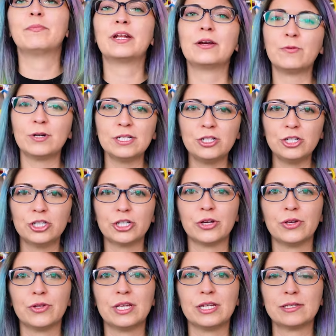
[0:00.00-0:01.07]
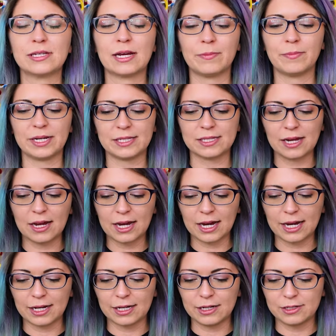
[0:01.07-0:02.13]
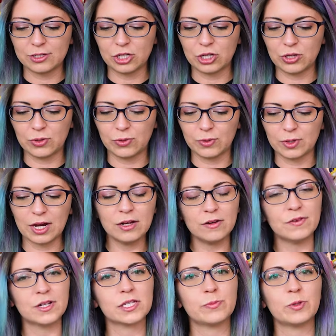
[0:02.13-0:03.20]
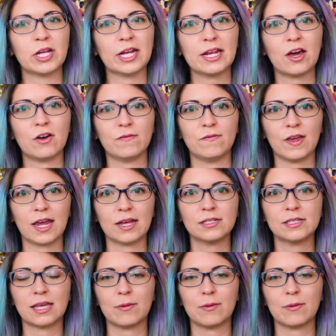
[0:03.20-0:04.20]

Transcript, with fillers: But I wanted to show you these side by side to kind of explain how Vans